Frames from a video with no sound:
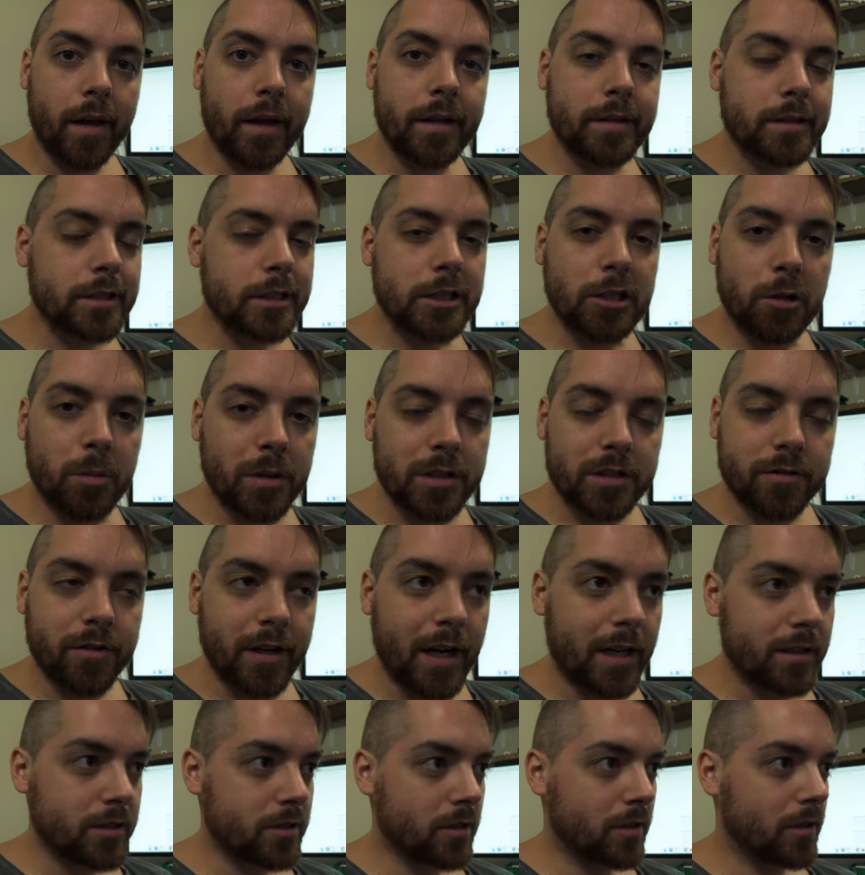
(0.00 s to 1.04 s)
It's so much
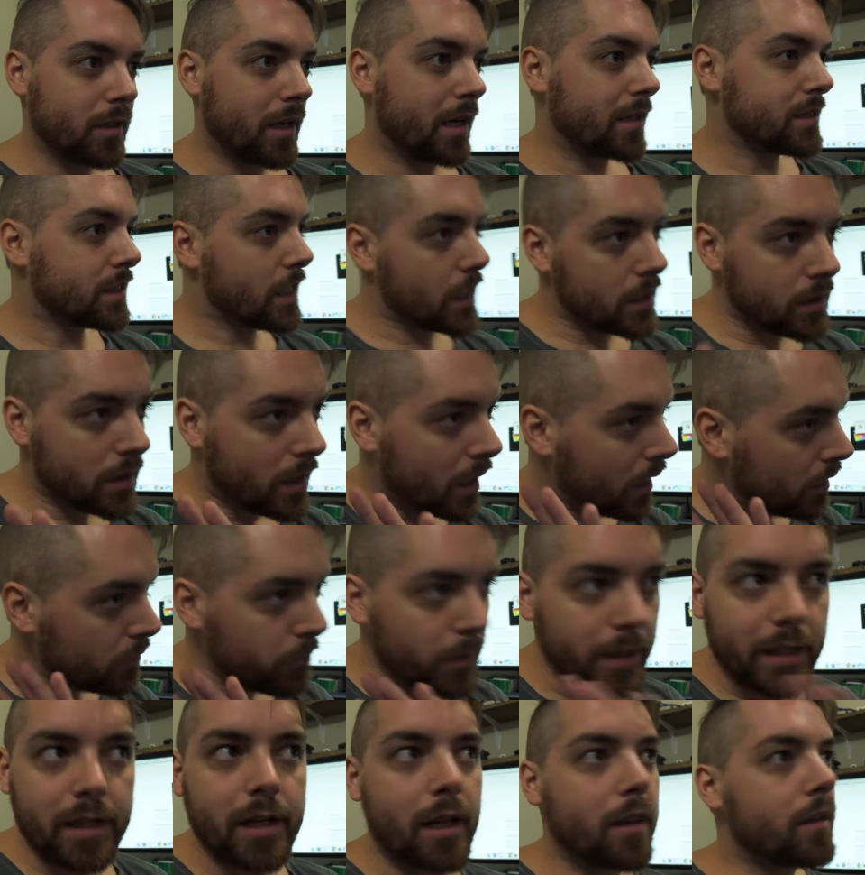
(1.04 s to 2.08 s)
faster, you guys. That, that'll
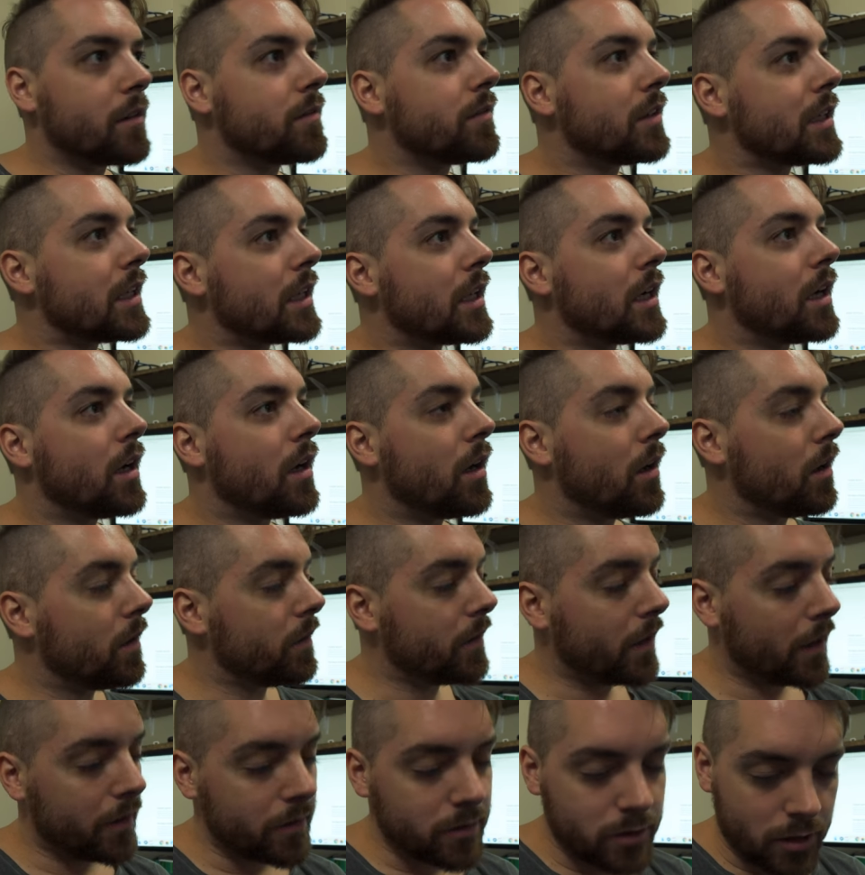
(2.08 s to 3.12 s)
be another
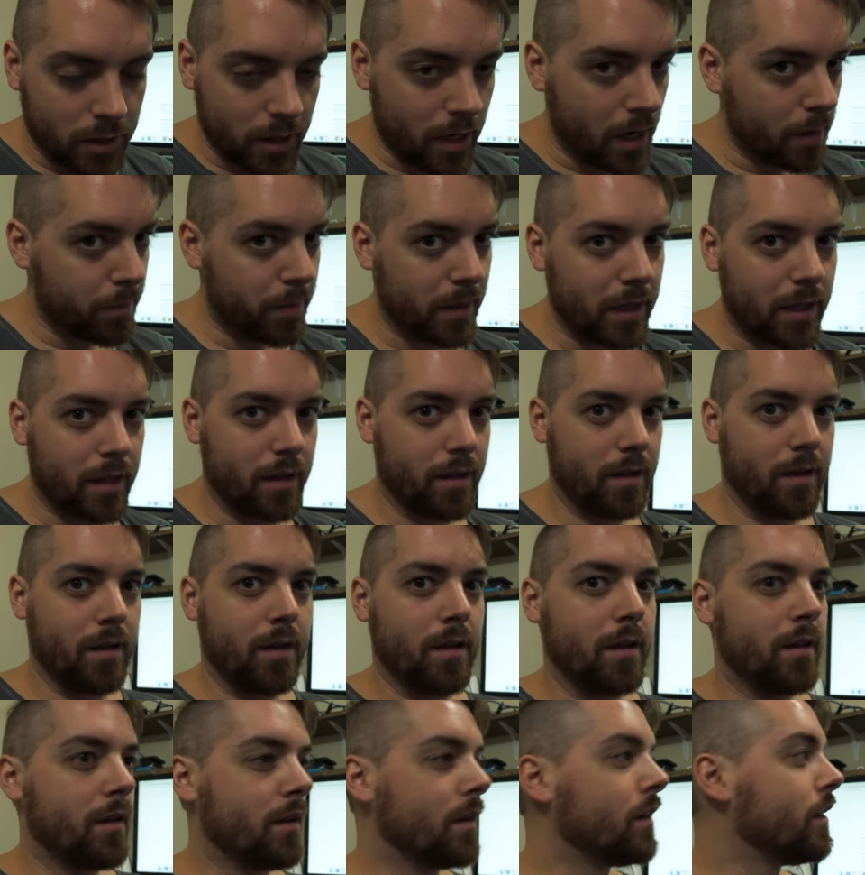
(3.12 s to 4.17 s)
video, another topic.
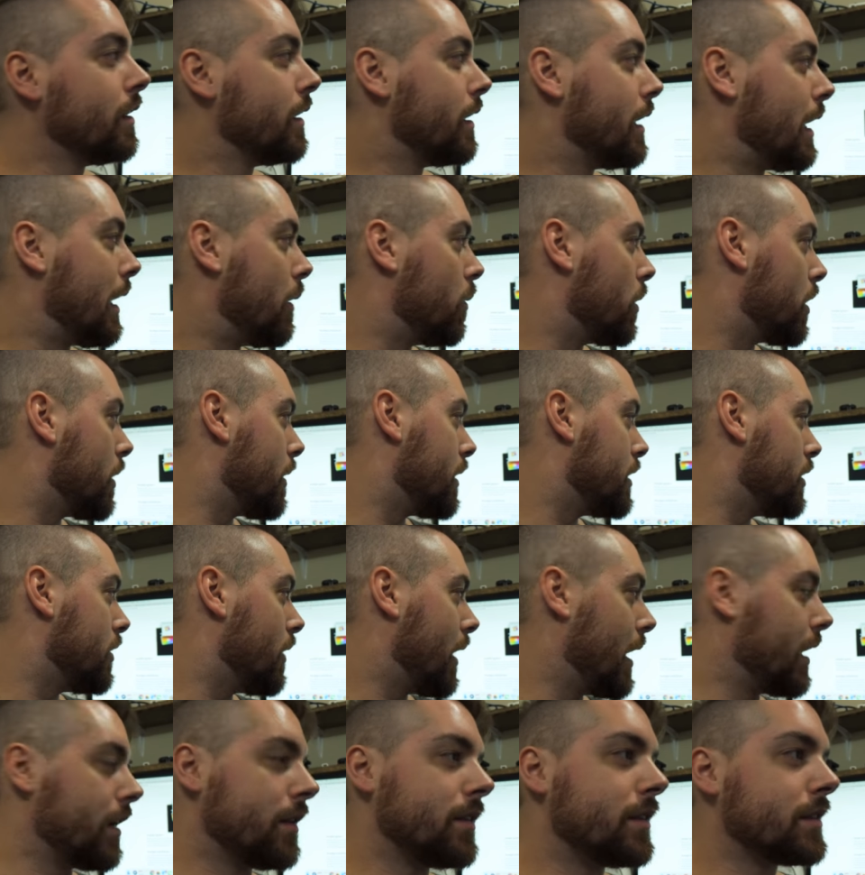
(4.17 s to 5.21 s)
What do I
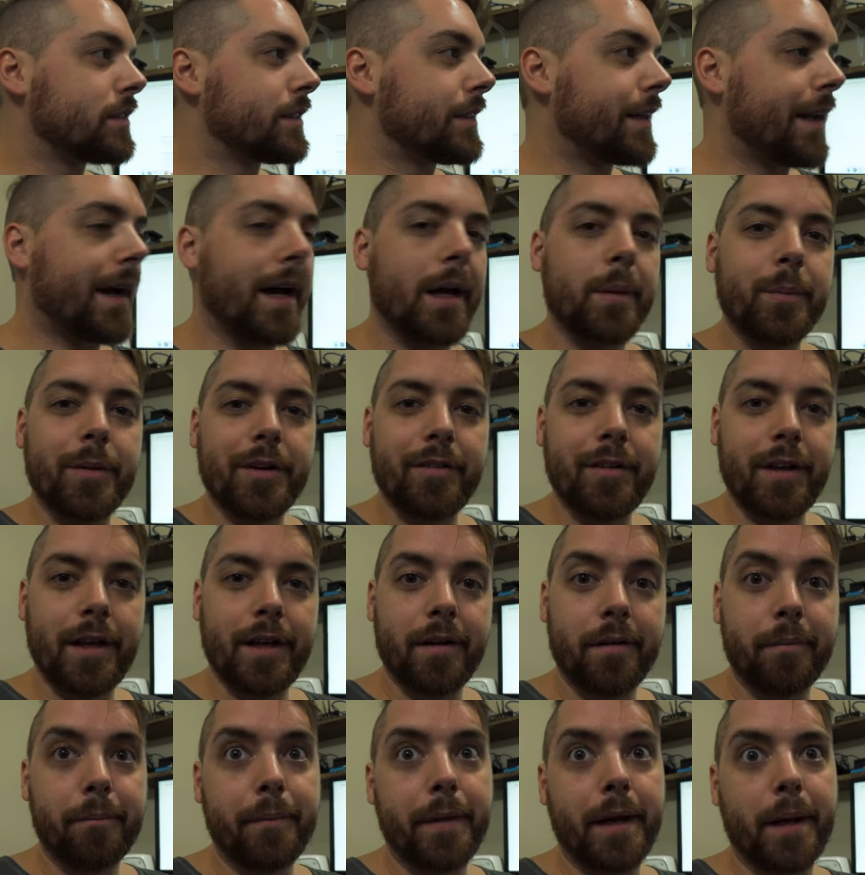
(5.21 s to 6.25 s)
do? Edit this in
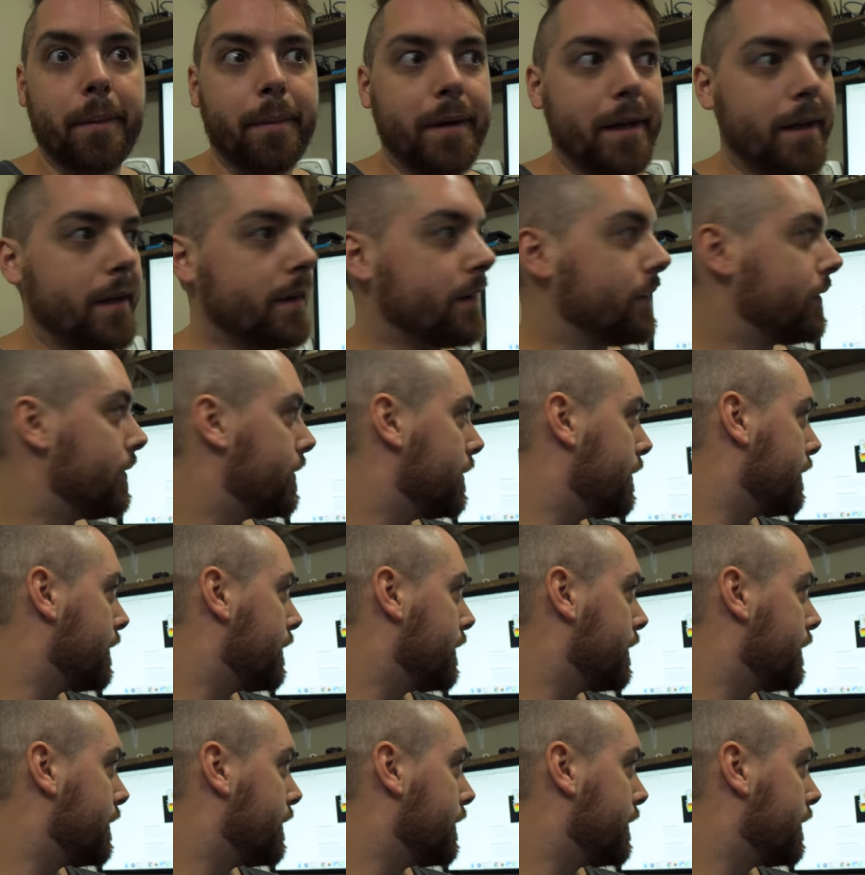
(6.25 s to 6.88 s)
iMovie? Maybe.